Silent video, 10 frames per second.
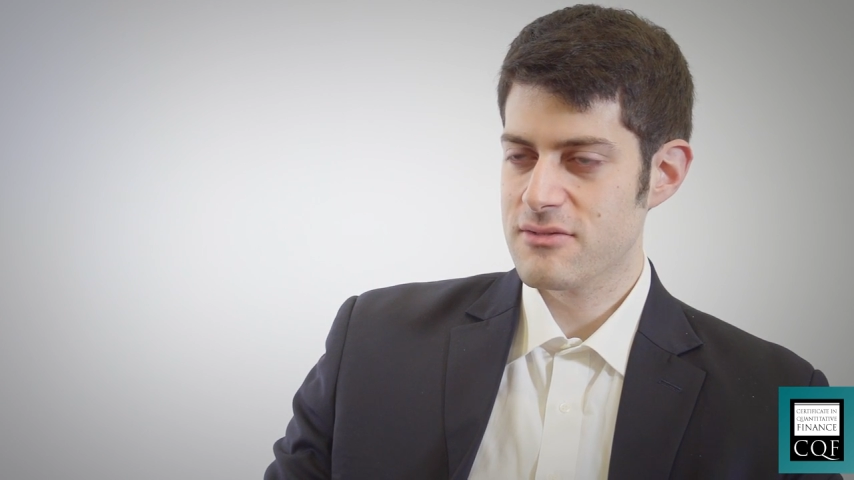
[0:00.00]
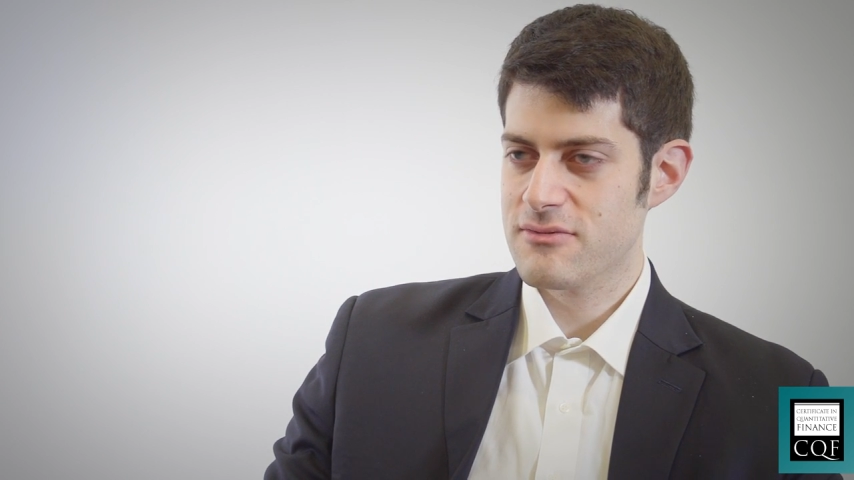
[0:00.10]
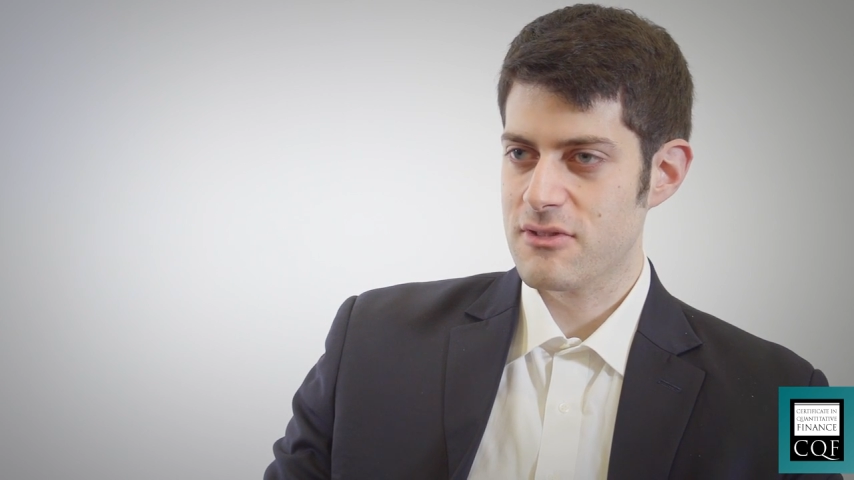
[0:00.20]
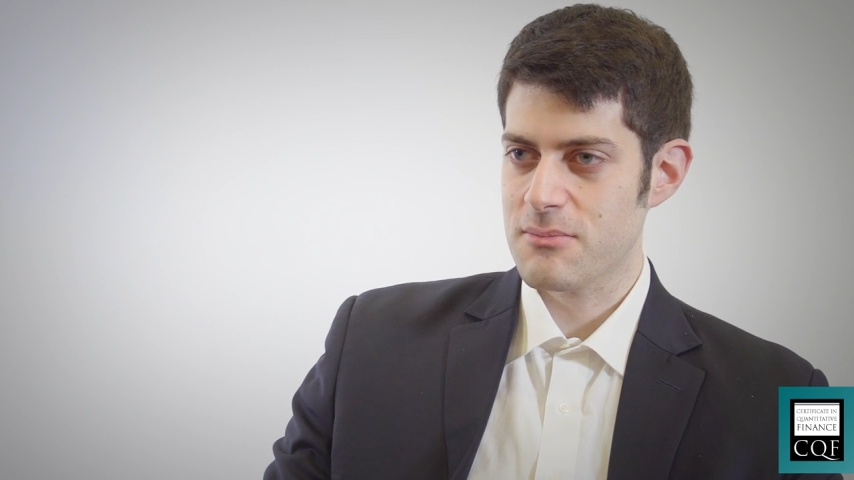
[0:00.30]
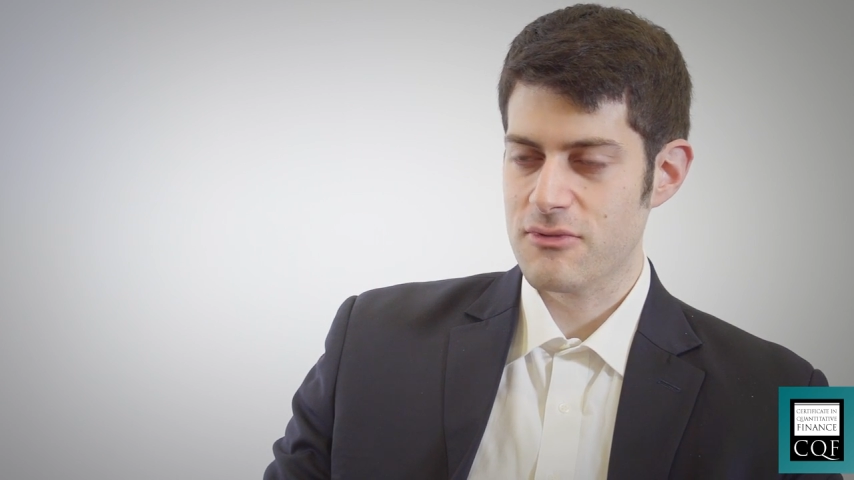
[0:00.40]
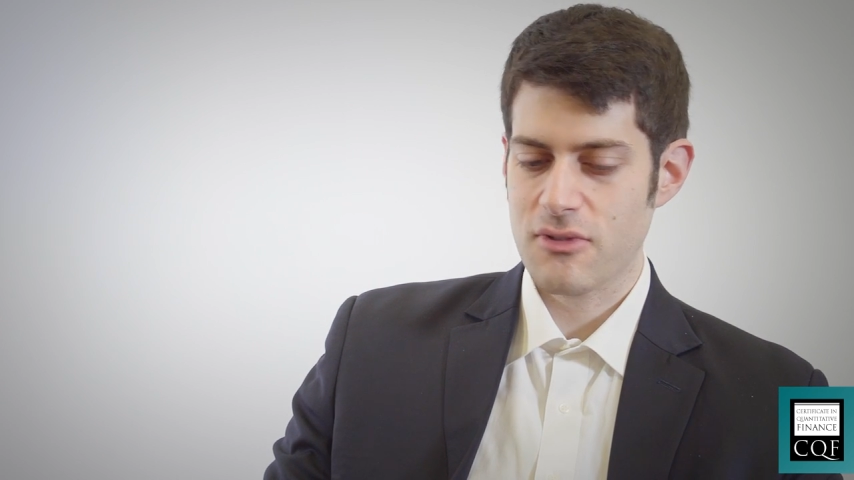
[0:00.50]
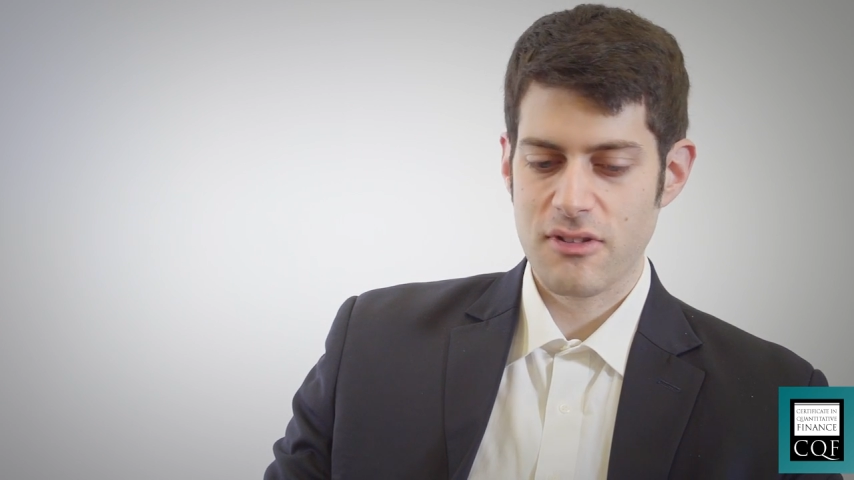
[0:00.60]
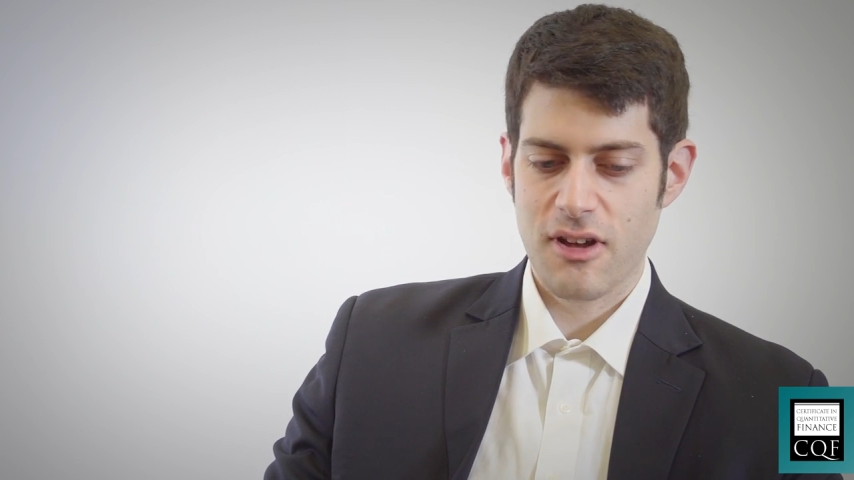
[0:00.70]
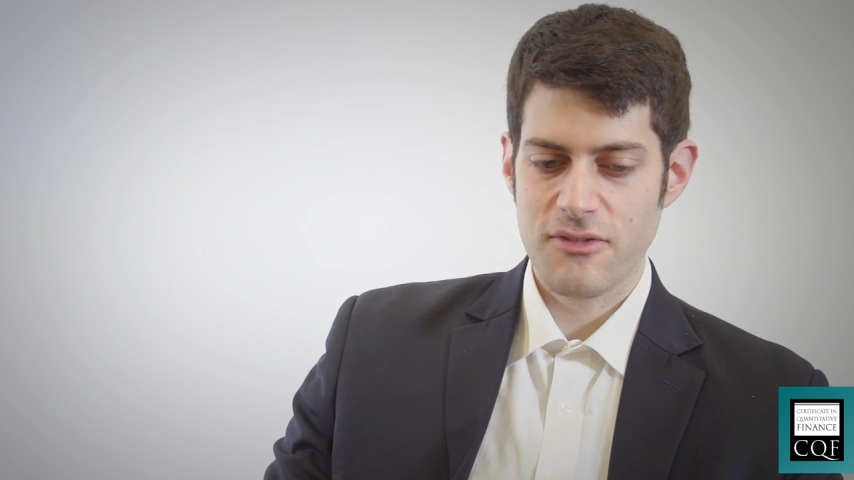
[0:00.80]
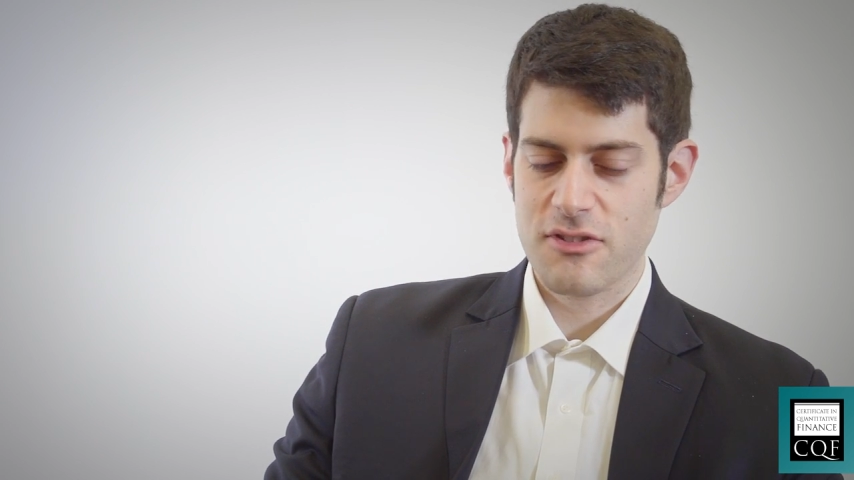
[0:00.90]
from
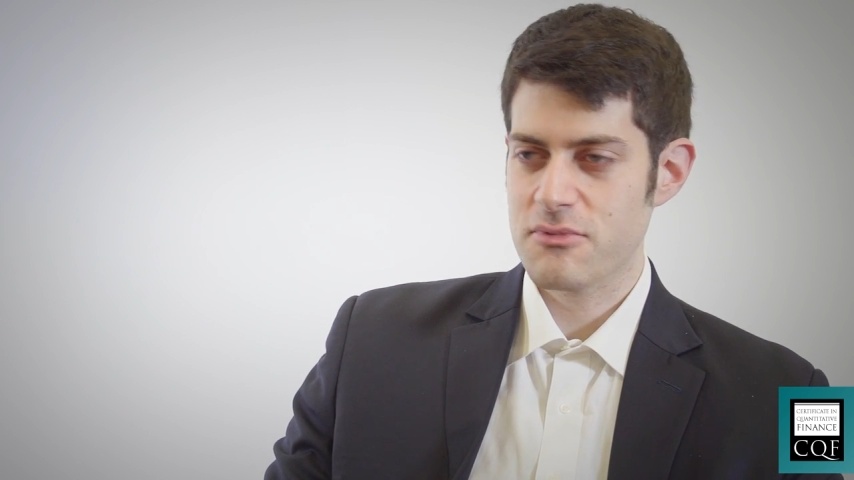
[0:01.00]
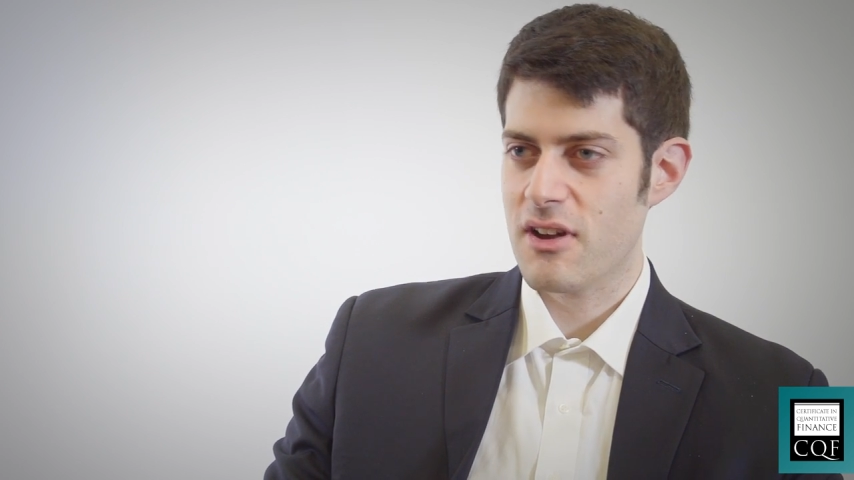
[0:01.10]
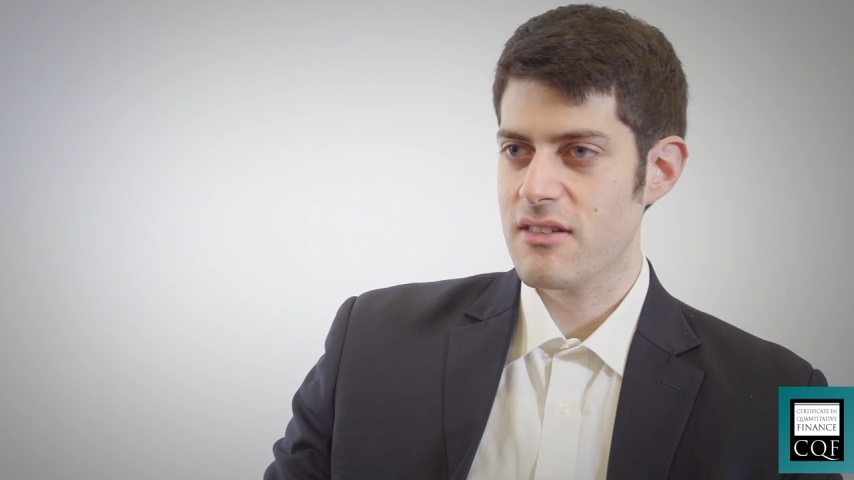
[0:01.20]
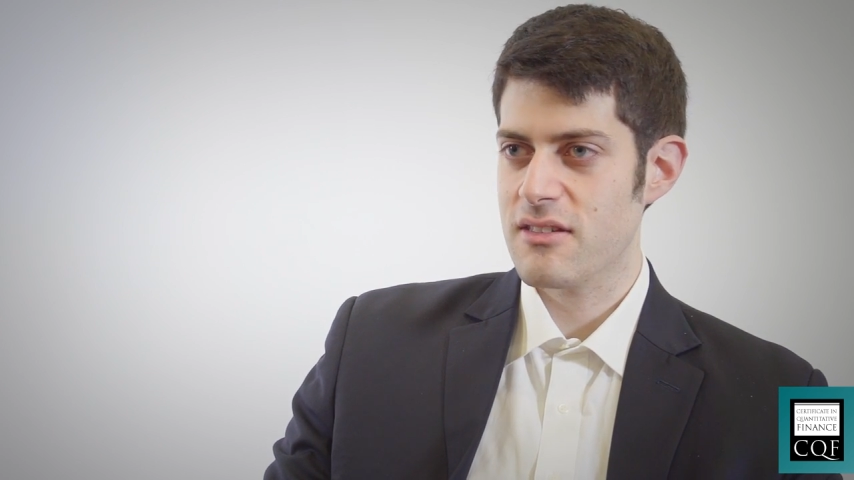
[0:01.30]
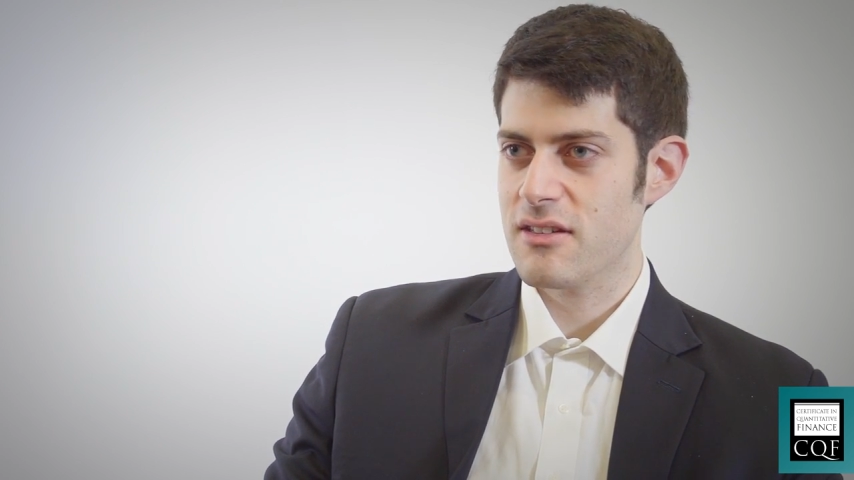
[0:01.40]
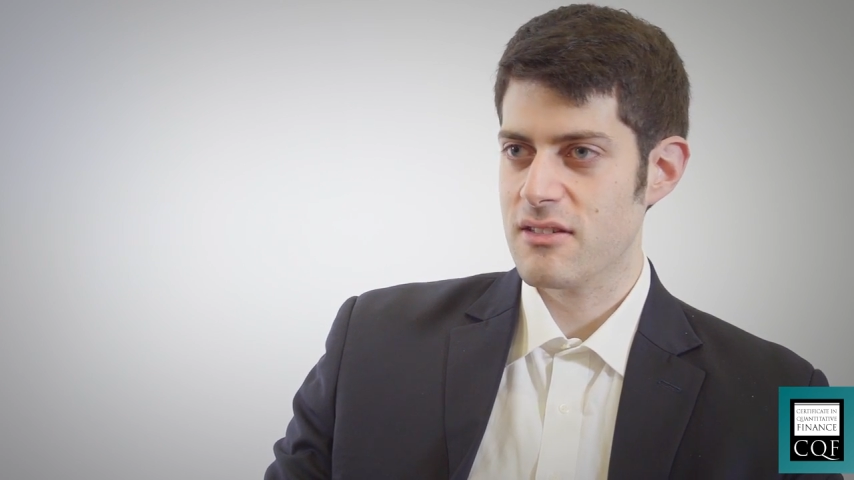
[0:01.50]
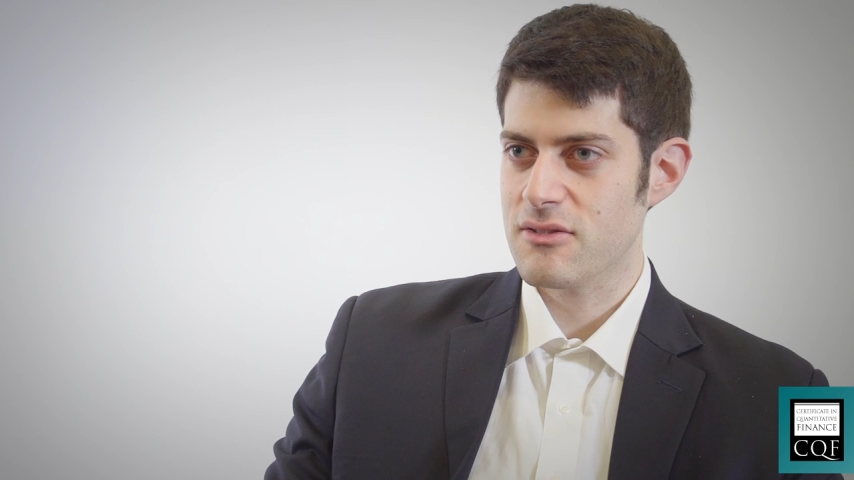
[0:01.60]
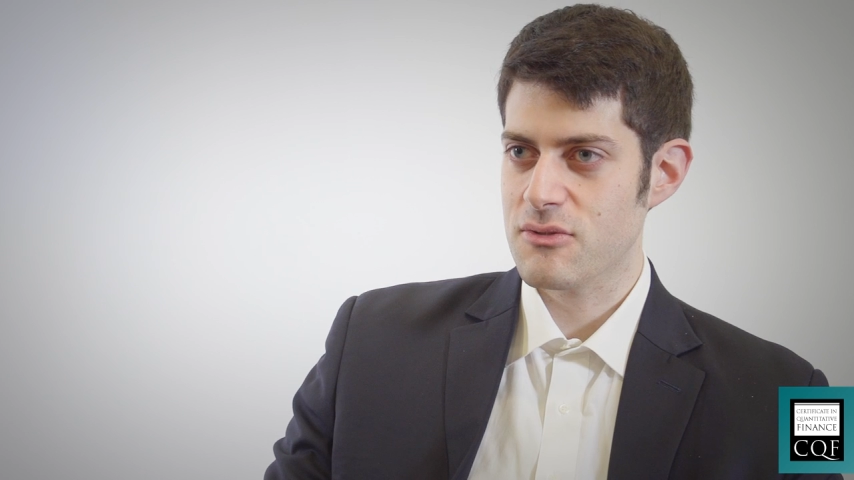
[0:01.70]
front office pricing